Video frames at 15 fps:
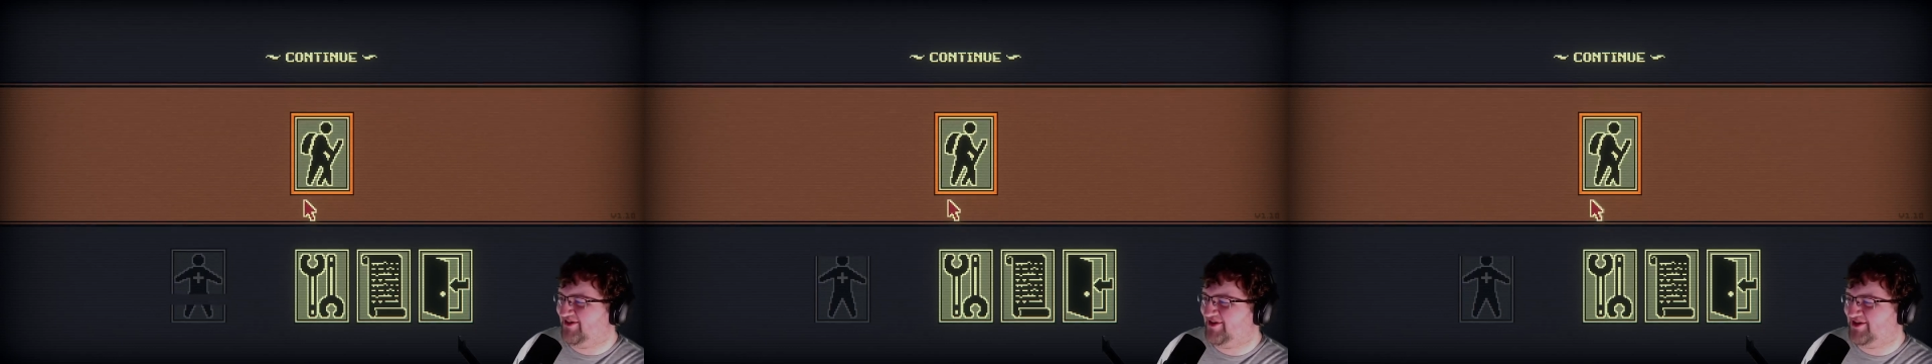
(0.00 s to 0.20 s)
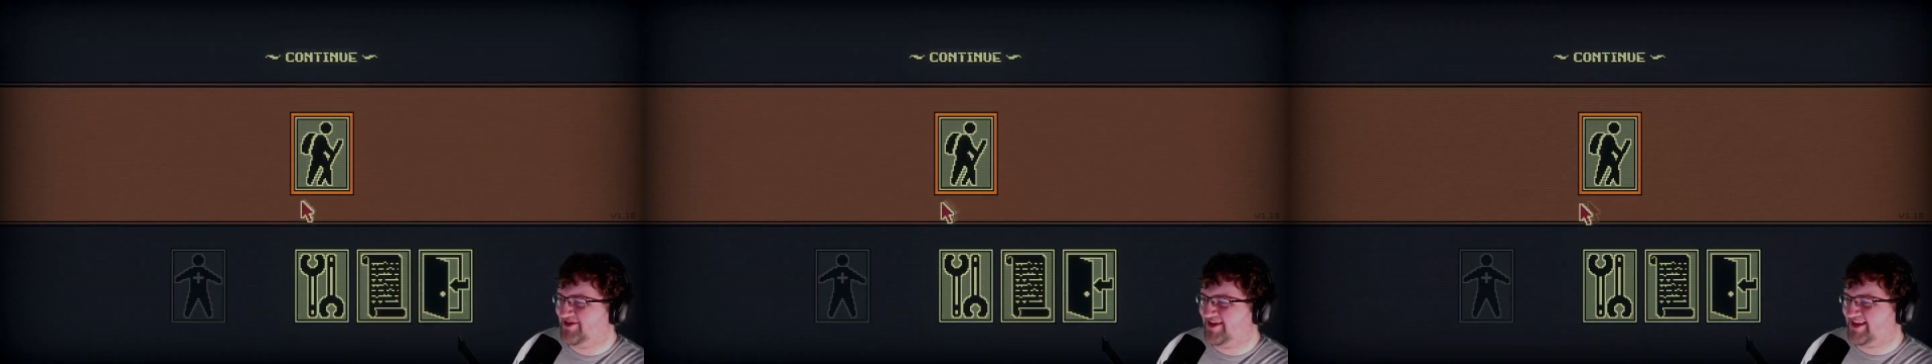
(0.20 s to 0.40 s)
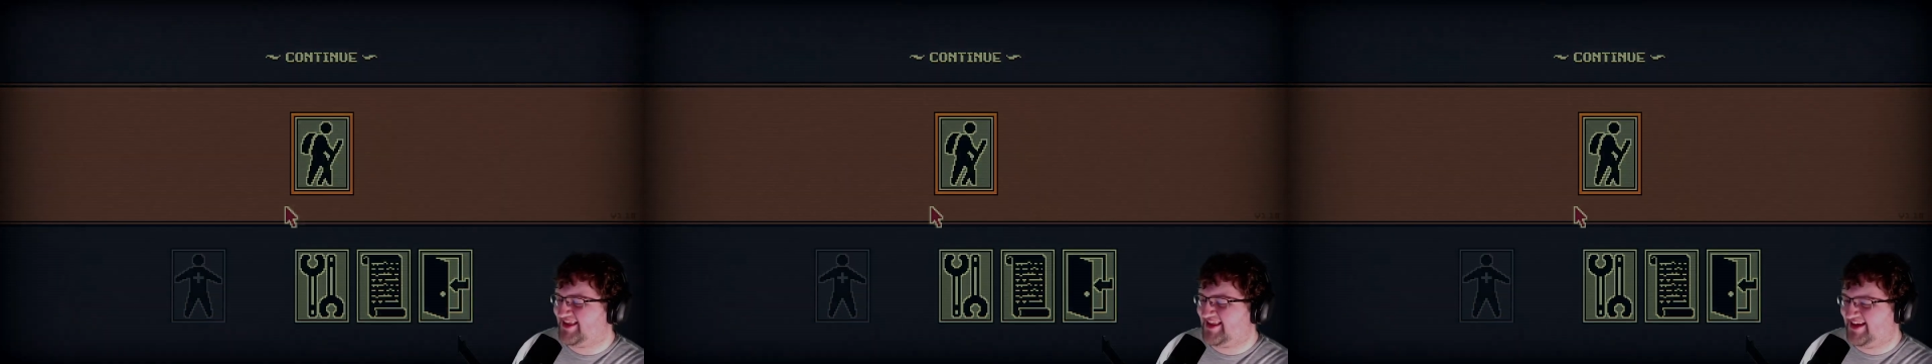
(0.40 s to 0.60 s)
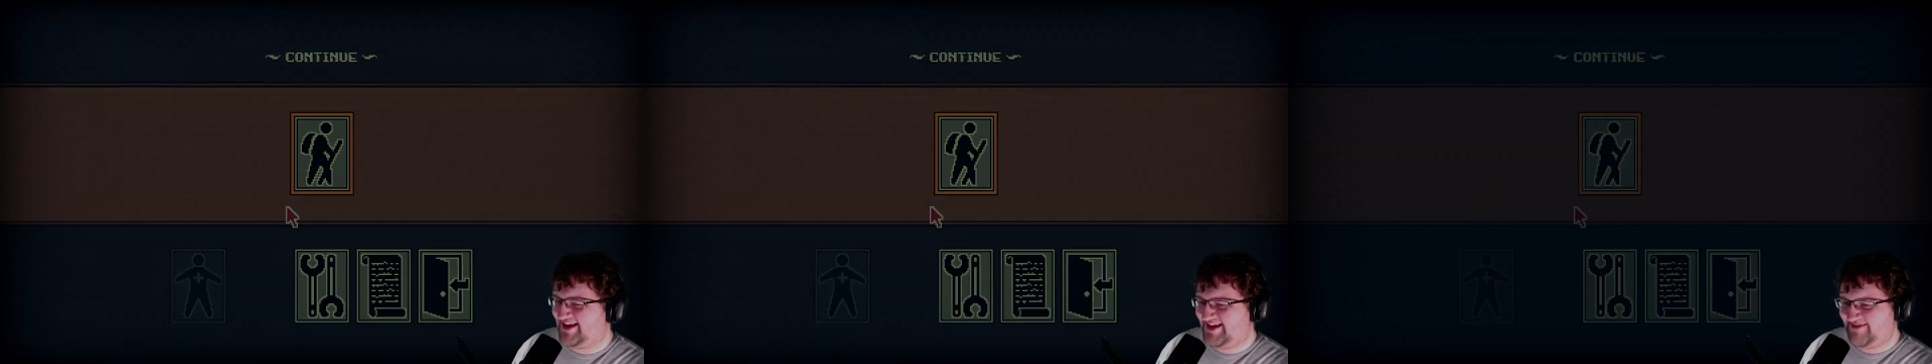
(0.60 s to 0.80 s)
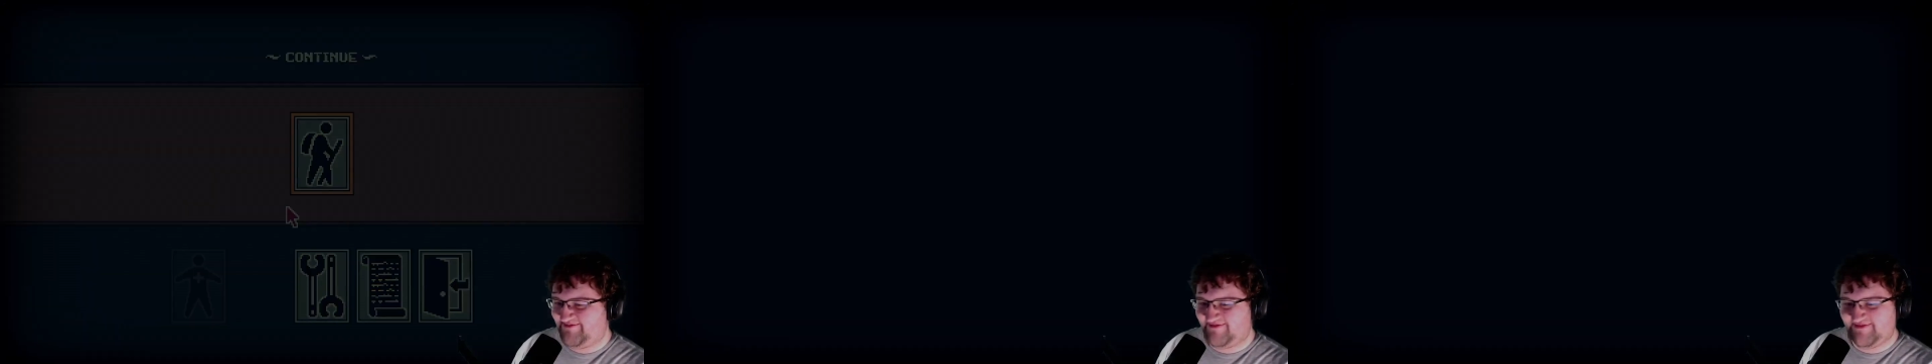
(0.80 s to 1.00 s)
do this
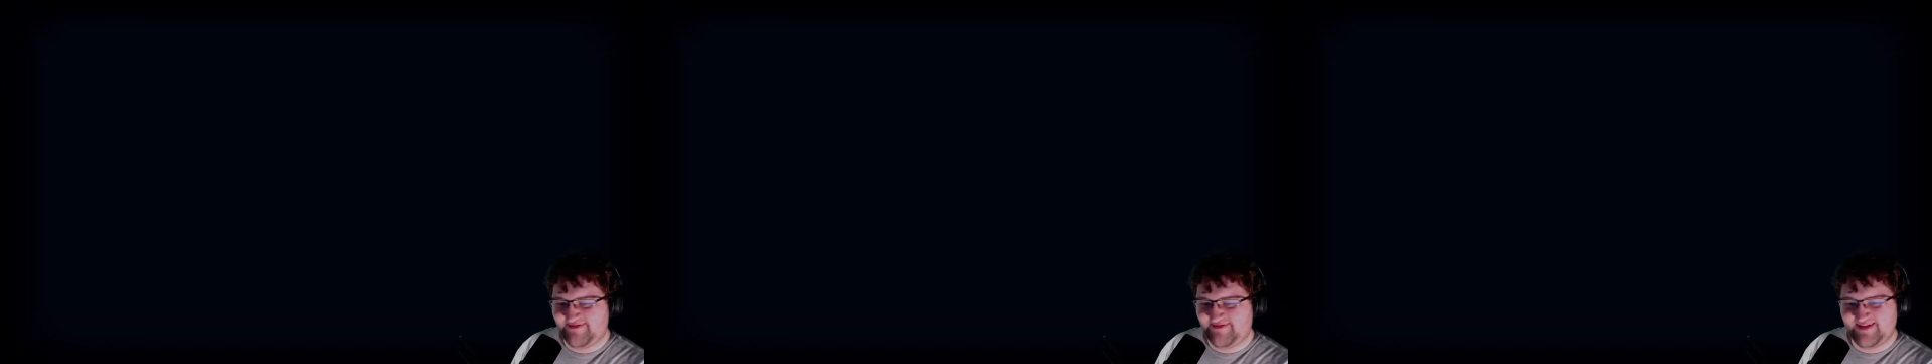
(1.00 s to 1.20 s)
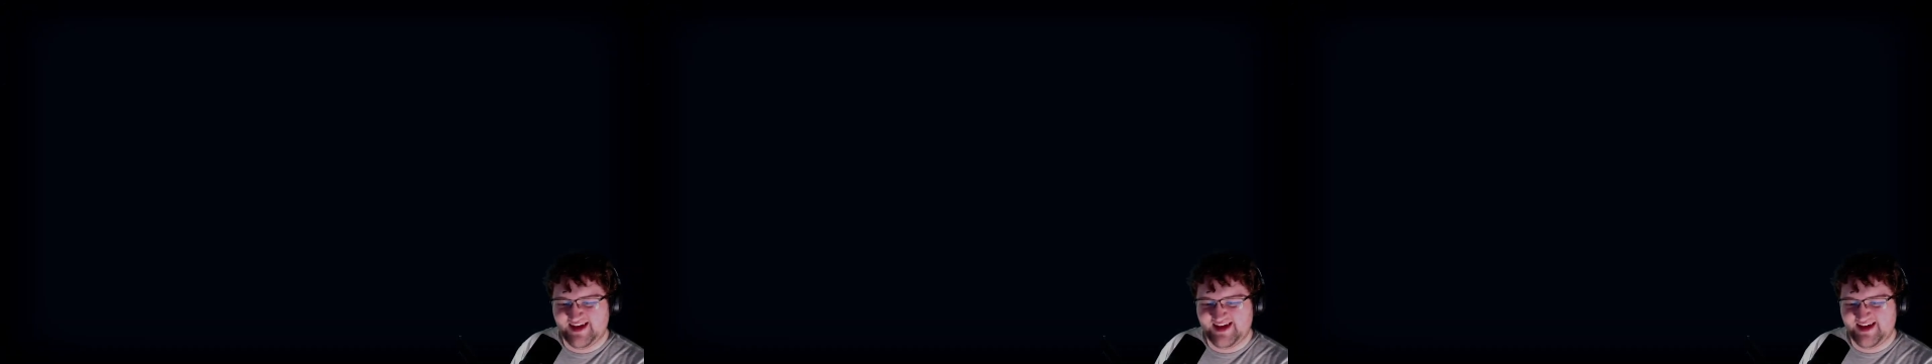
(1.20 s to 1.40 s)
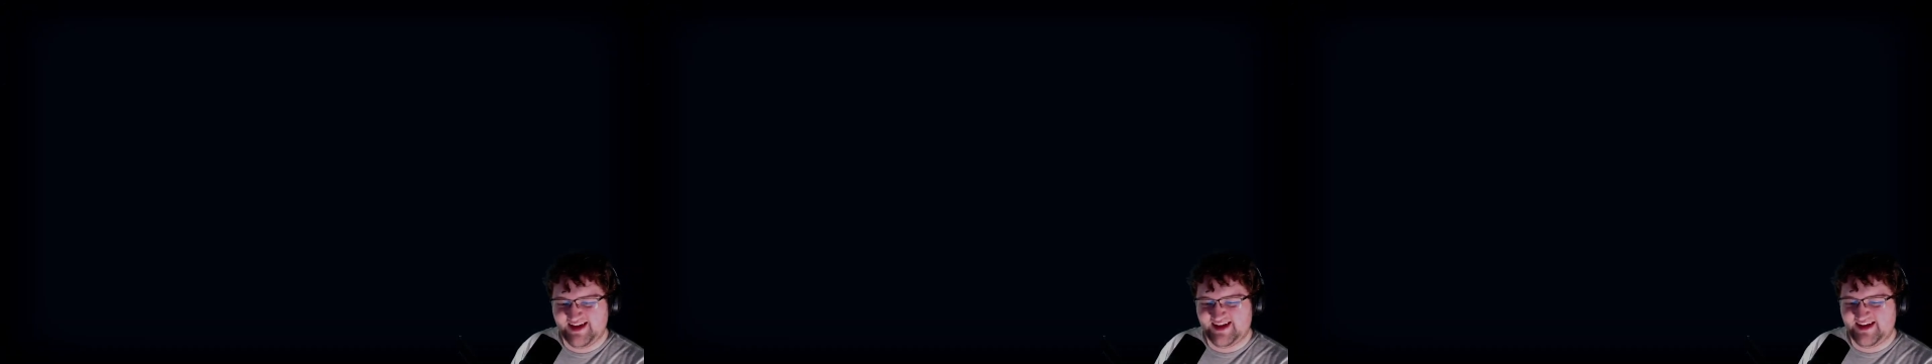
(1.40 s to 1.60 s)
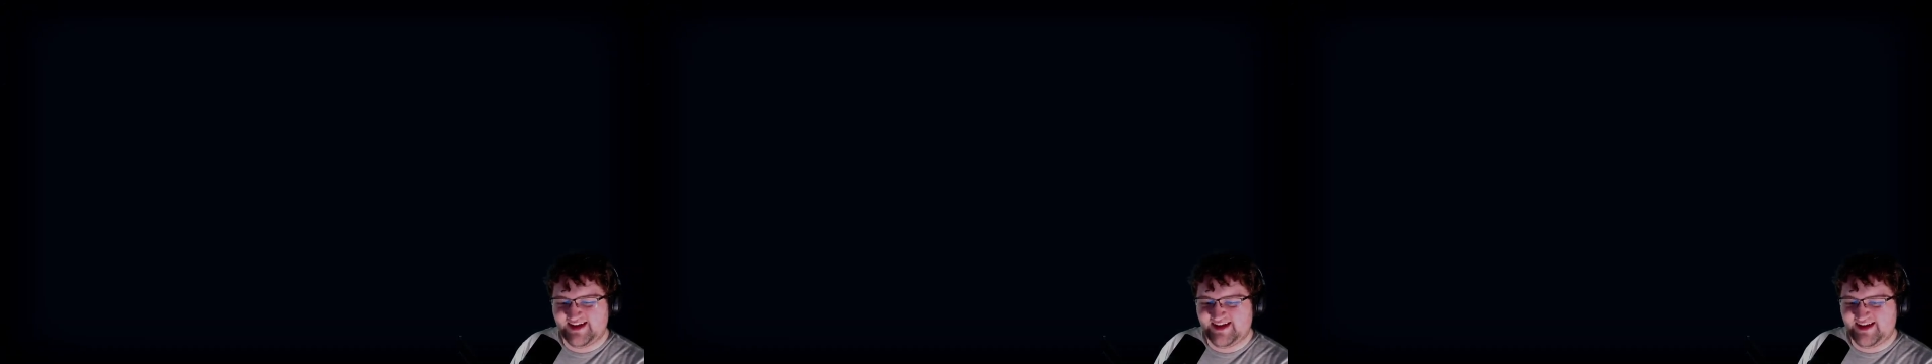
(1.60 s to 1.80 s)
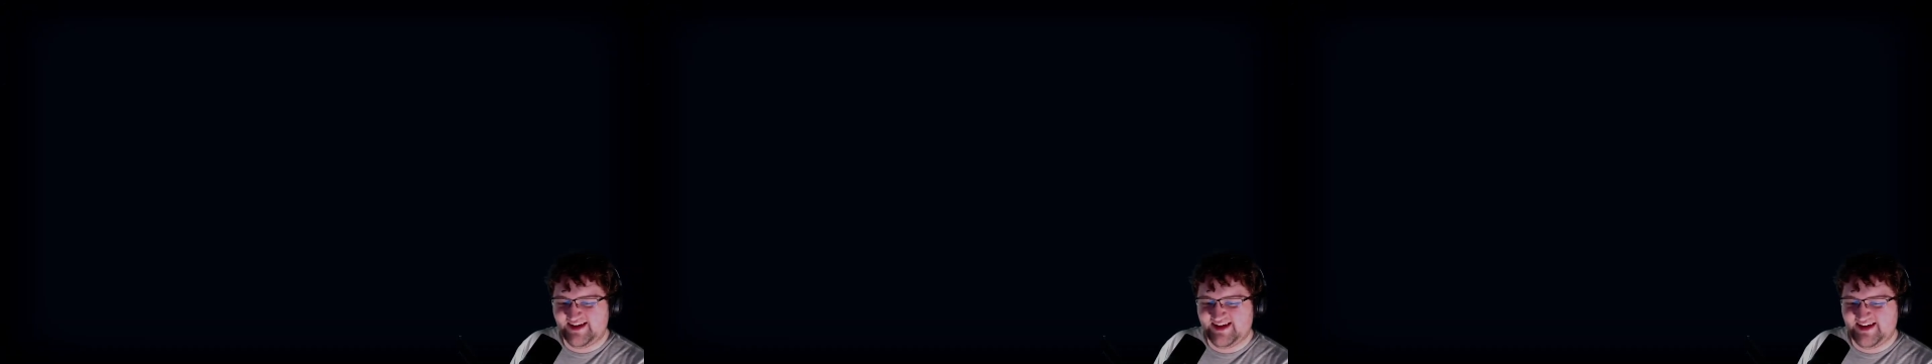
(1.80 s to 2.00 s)
time.
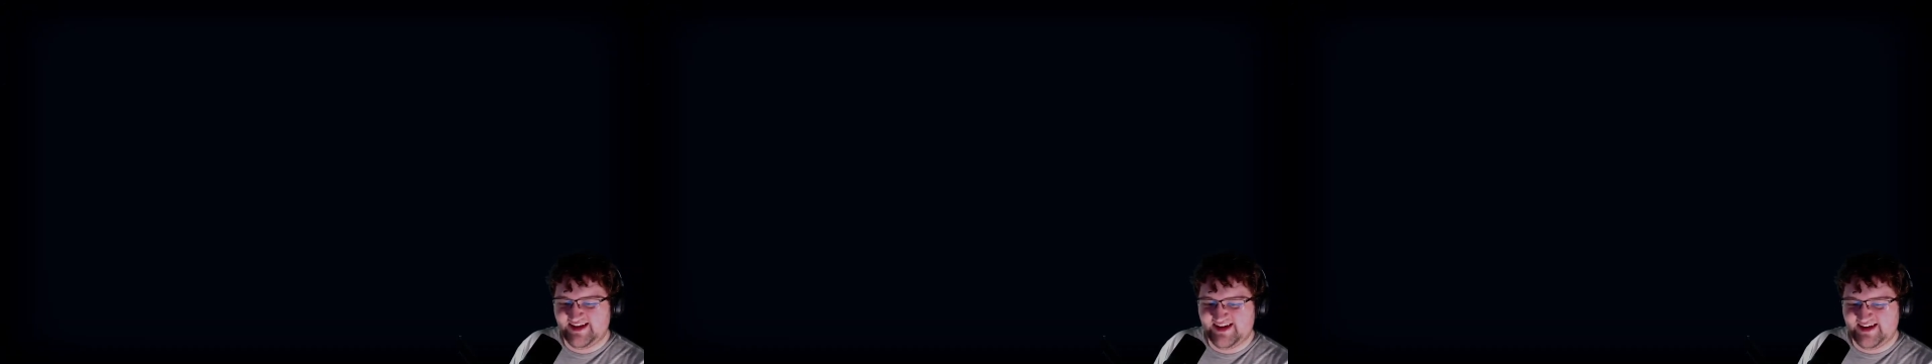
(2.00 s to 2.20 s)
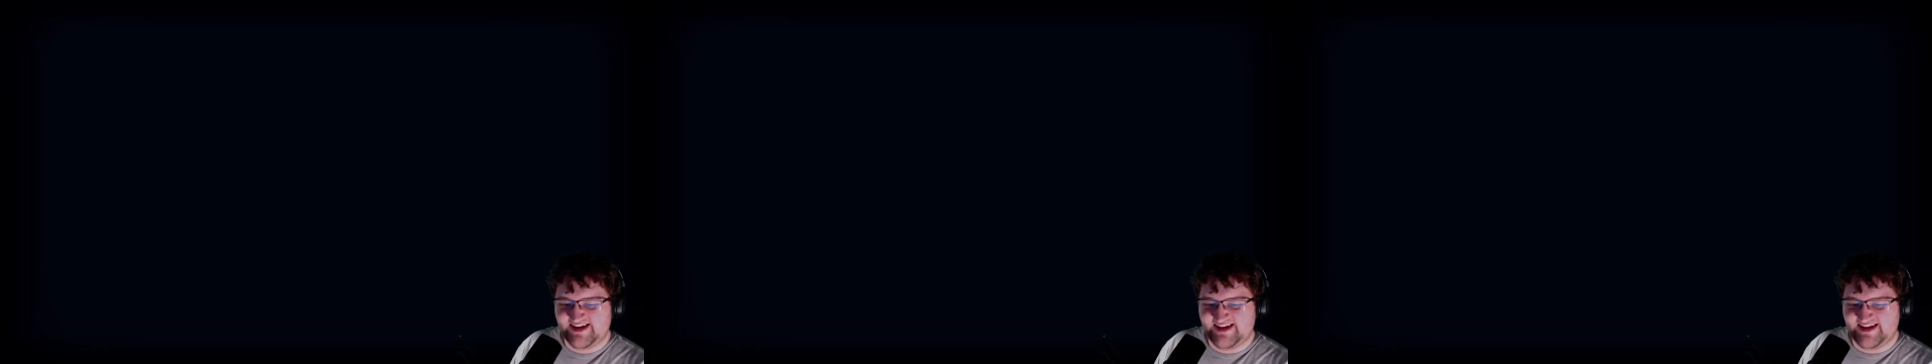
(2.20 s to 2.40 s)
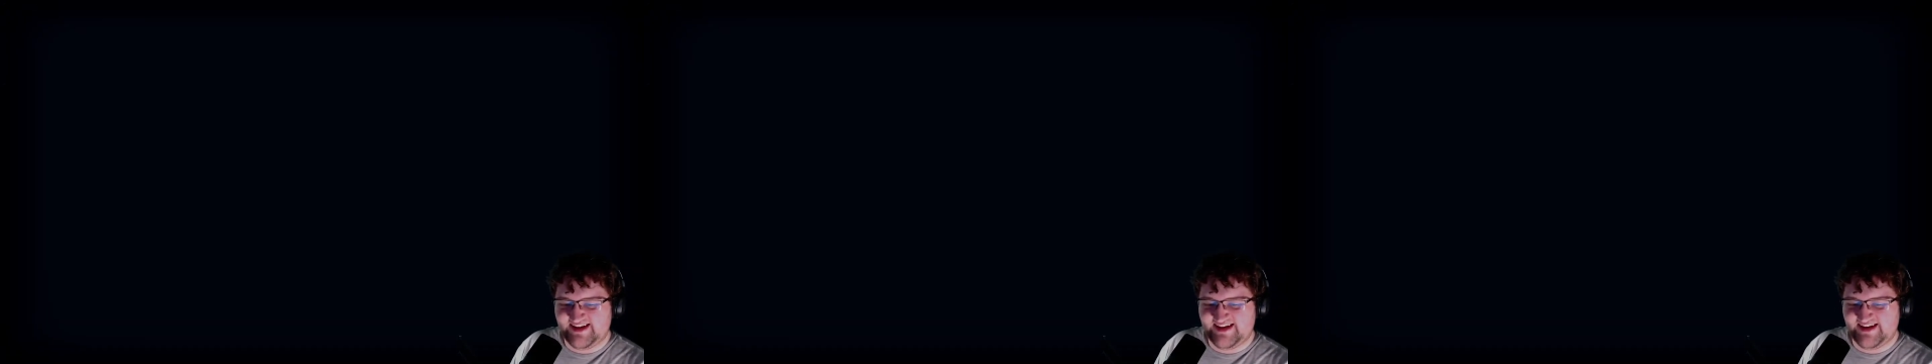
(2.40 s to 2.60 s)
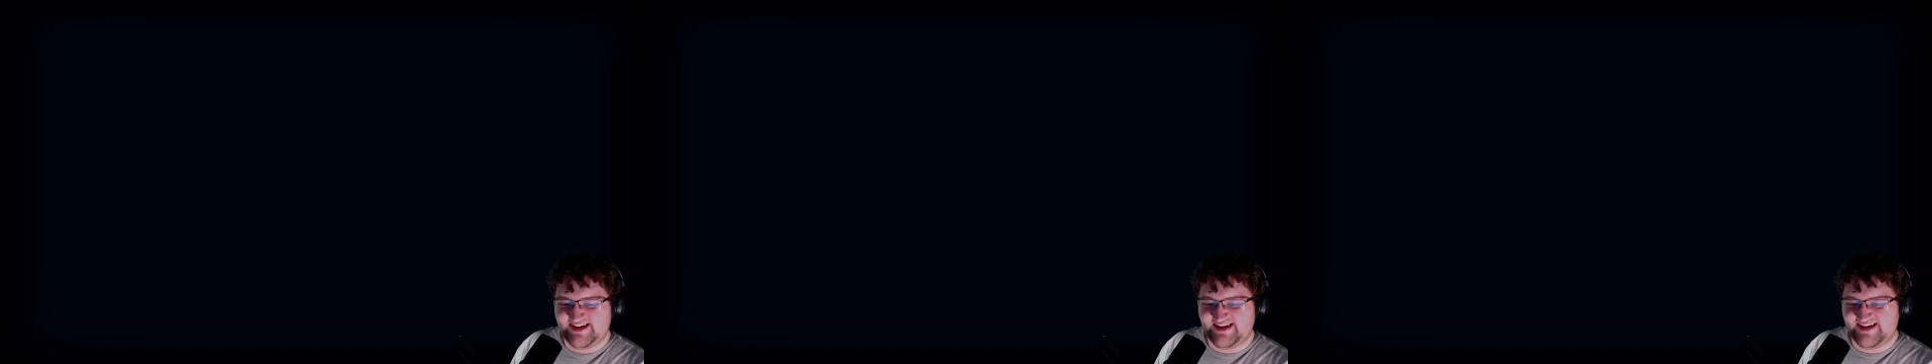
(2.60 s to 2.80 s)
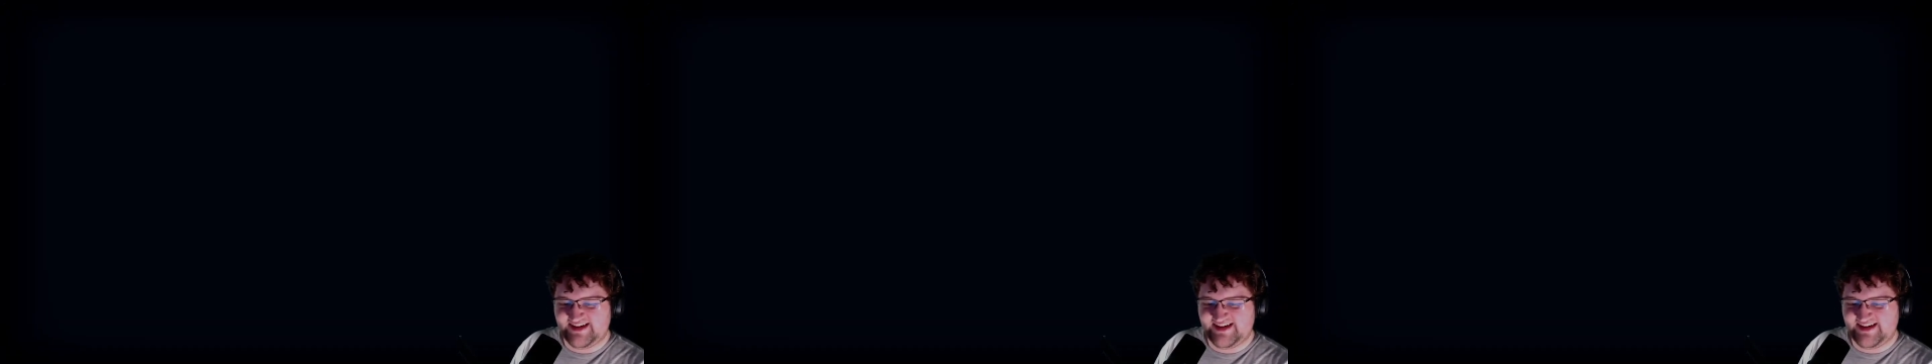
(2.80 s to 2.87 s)
Shout